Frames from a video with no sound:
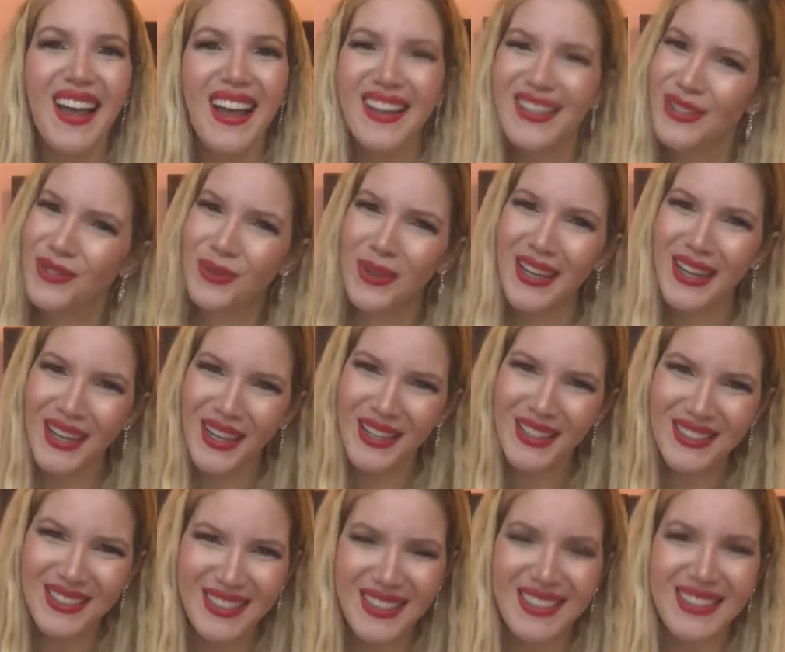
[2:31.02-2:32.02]
20
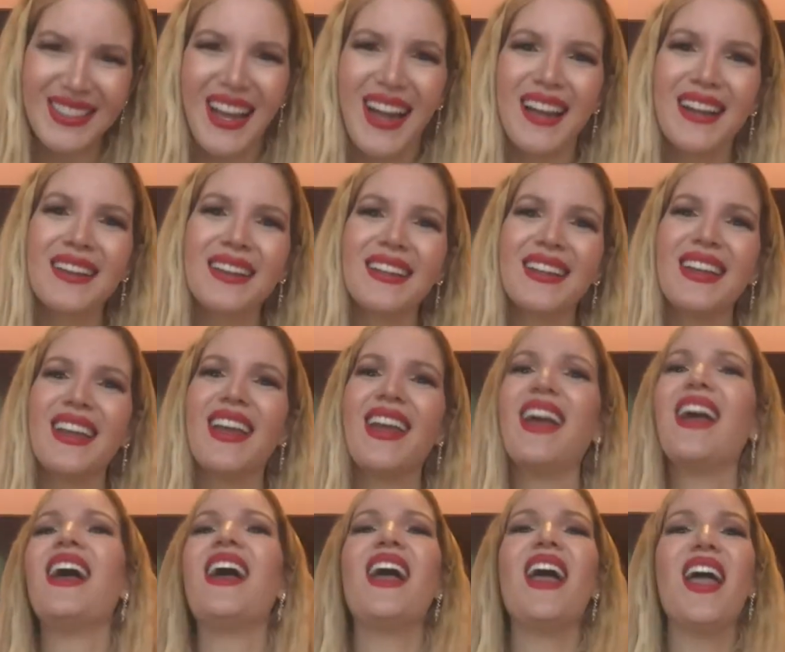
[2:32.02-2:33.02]
years exactly,
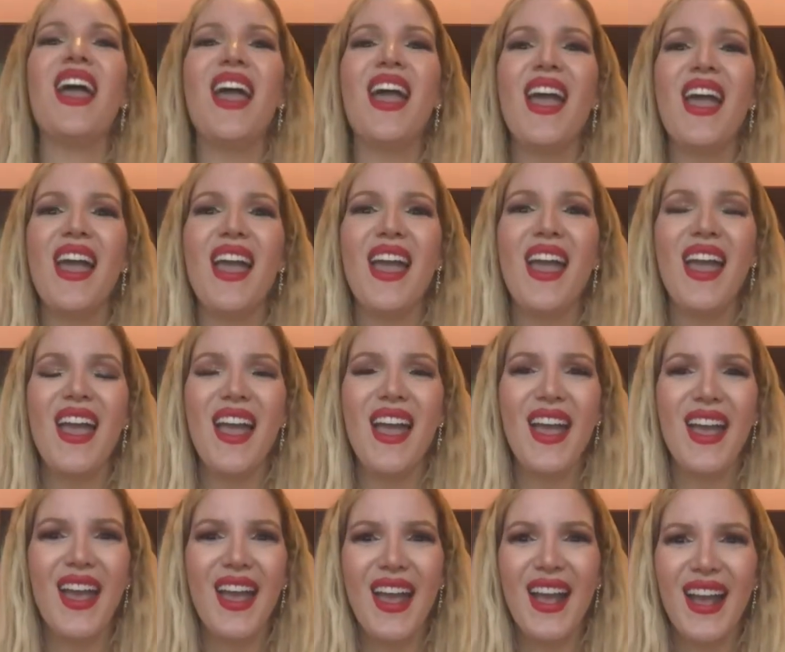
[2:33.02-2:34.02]

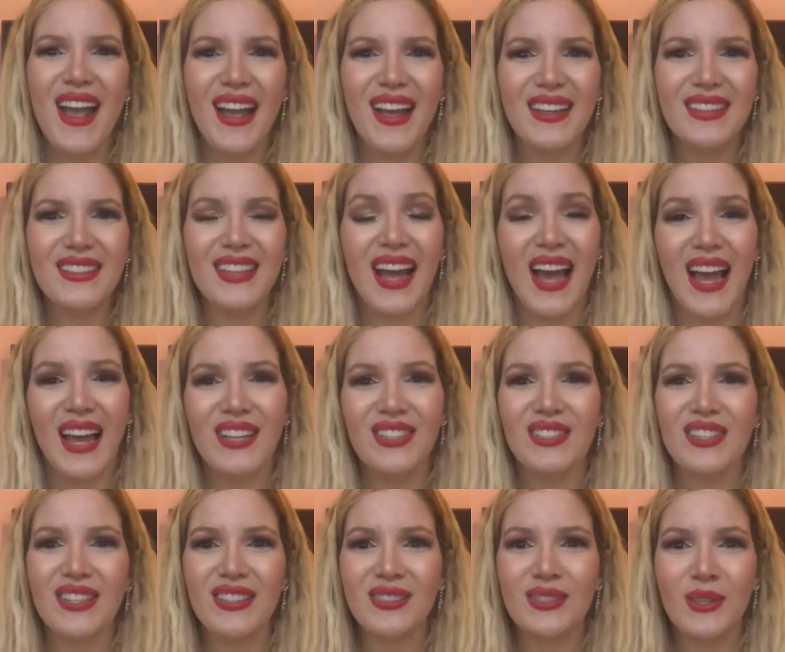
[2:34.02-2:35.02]
and I
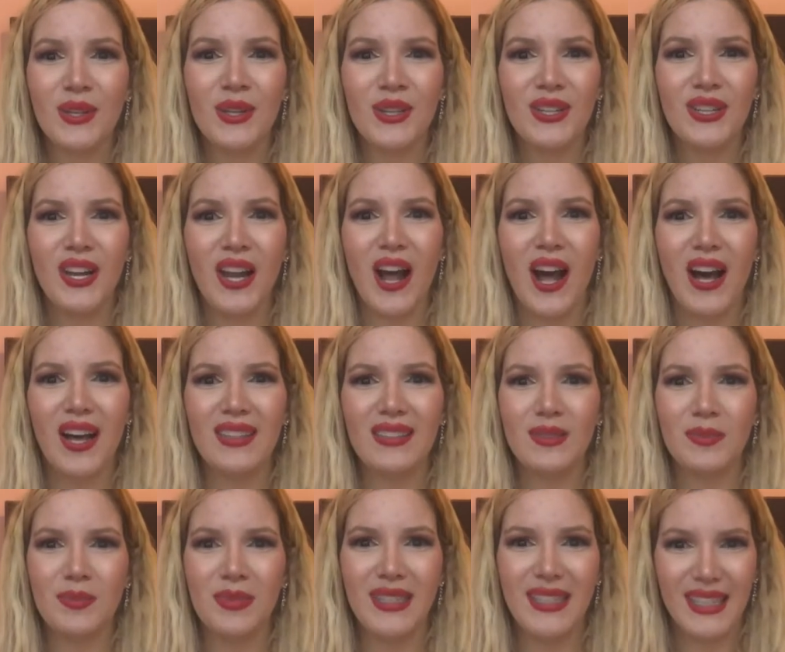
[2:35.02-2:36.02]
just could
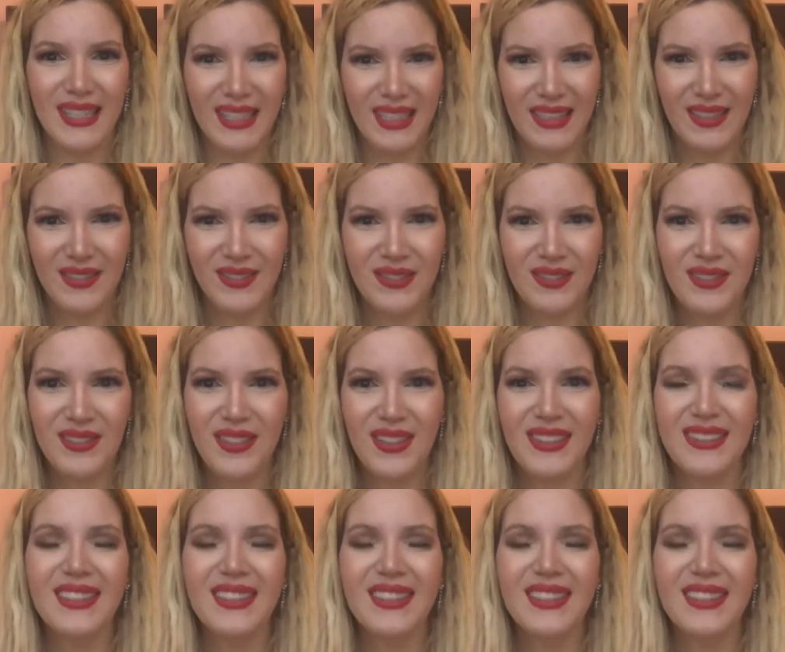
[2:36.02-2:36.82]
not believe